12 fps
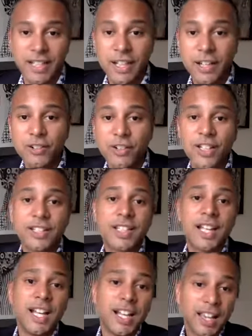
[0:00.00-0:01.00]
In other
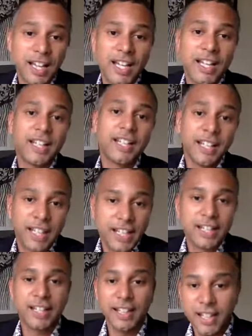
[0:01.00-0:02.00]
words, learning,
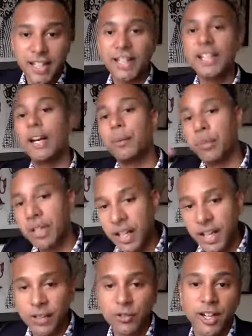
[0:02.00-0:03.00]

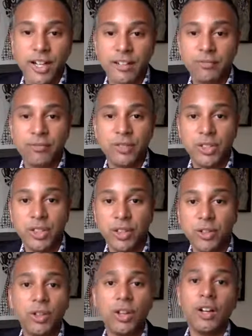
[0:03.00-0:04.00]
applying what I
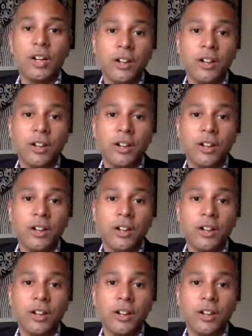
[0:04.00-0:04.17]
knew,